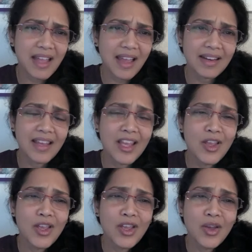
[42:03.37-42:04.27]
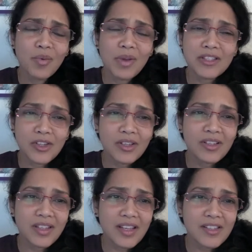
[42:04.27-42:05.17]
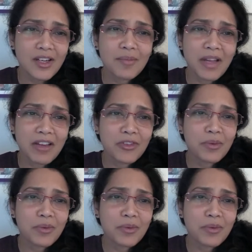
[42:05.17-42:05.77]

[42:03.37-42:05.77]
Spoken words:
that when certain things are above